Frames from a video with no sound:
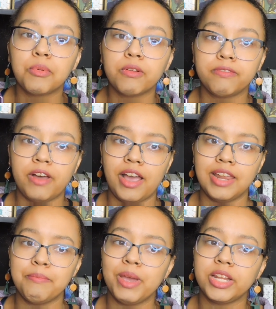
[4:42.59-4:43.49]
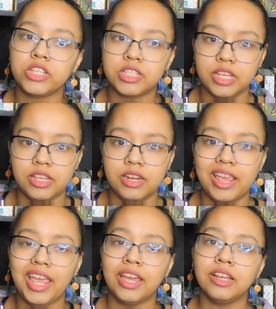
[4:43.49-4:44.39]
provide medicine
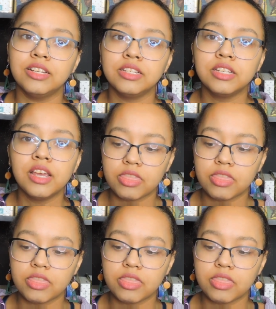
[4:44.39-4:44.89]
and